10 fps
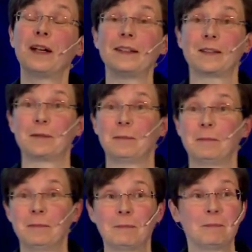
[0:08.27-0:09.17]
days.
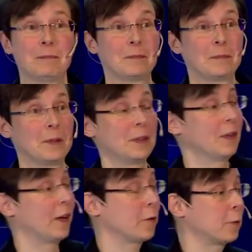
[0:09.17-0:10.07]

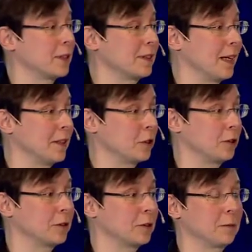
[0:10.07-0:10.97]
A lot of
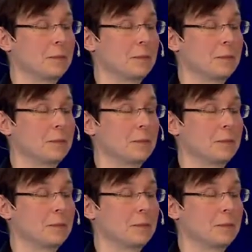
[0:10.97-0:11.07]
presentations,